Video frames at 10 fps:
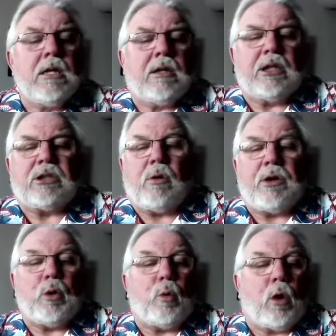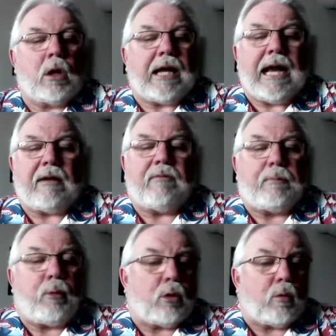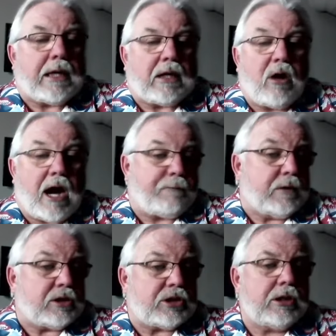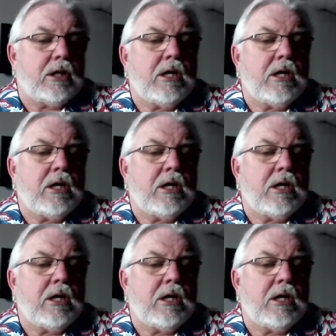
that is going to work out of the Puerto Rican office.